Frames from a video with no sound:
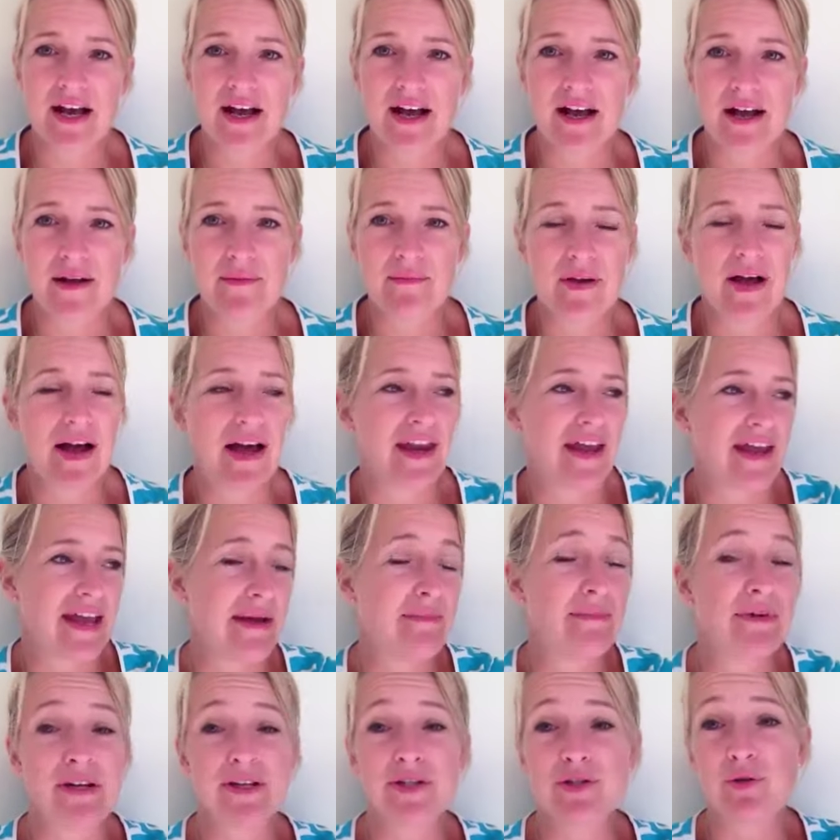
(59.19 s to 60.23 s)
And I
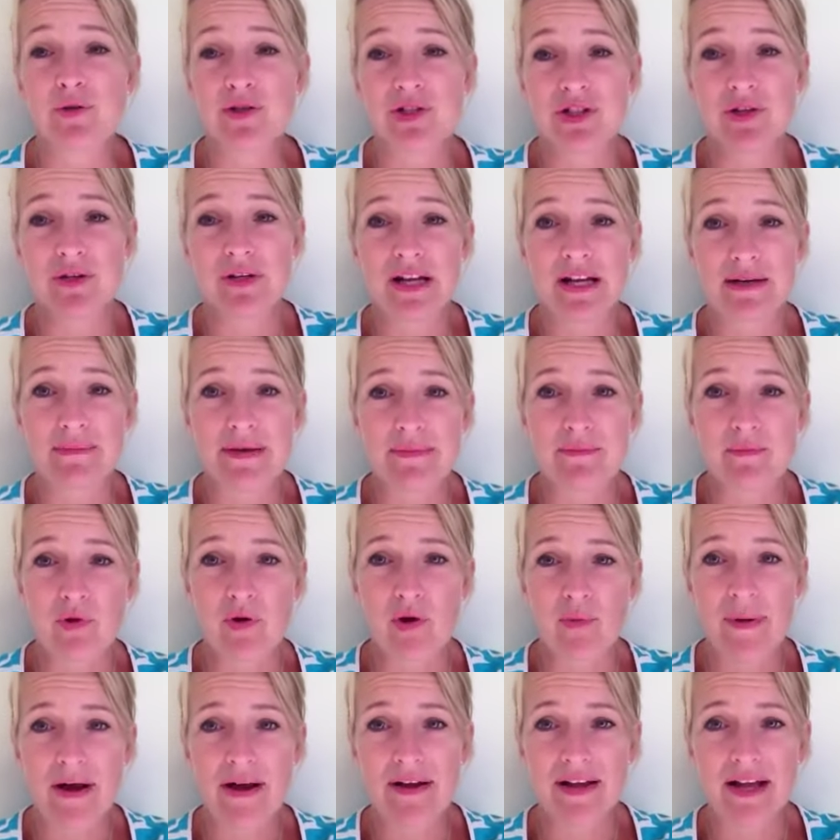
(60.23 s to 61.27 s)
am going to talk to you a little bit
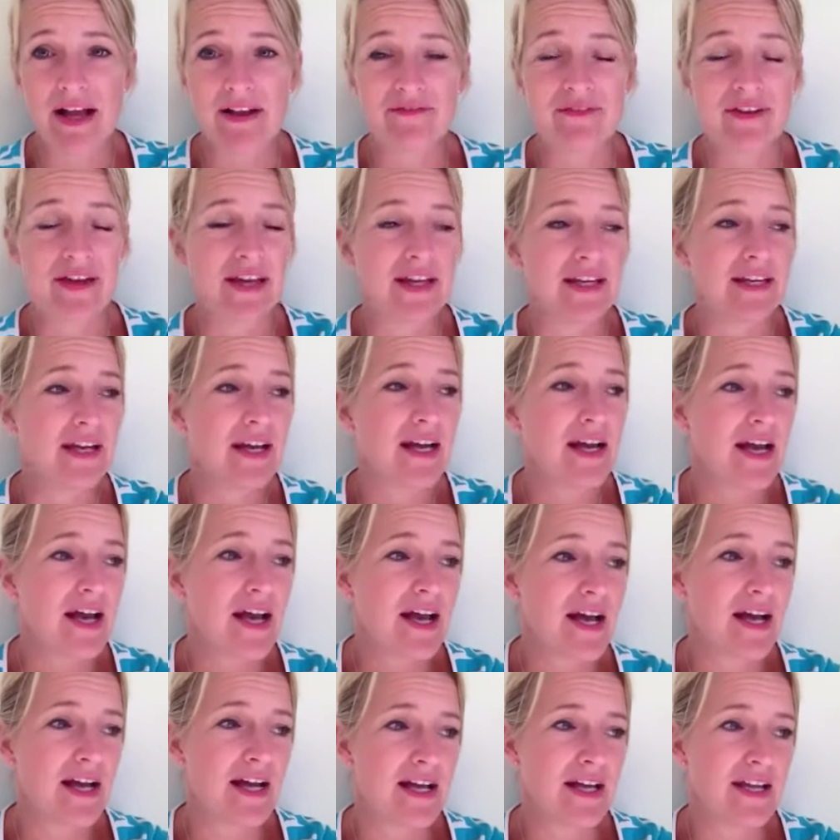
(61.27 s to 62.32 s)
more about caffeine
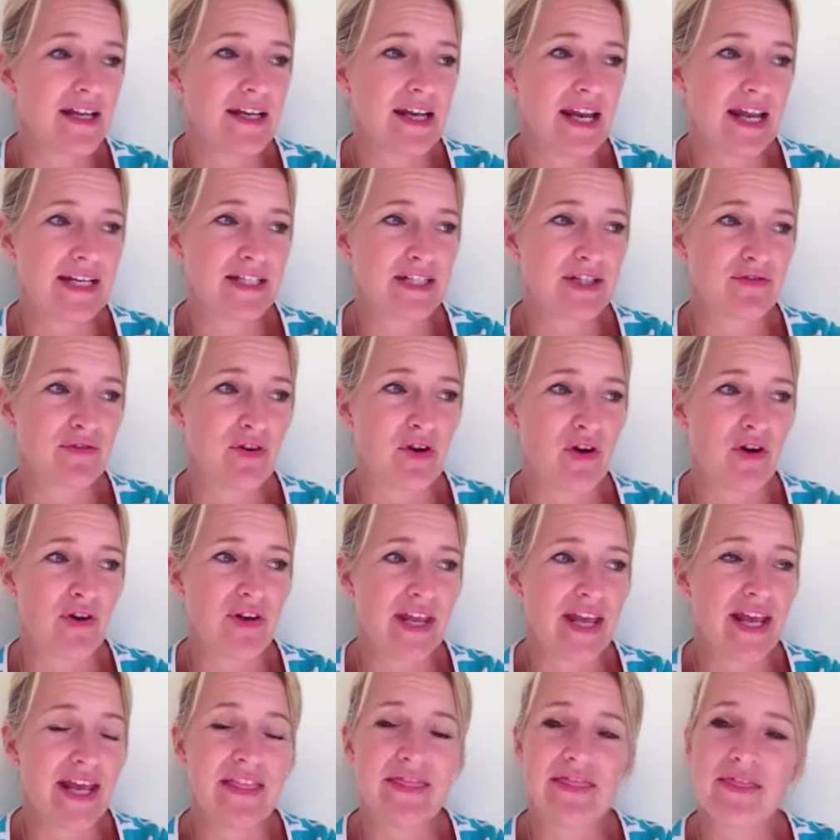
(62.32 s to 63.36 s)
later on
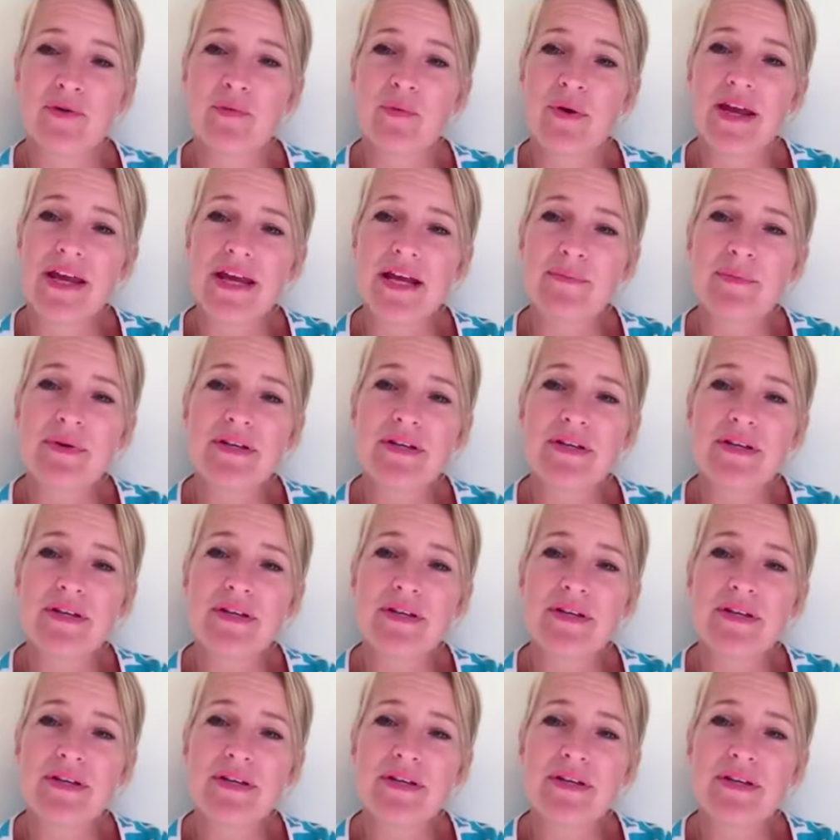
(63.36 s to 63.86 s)
in the week.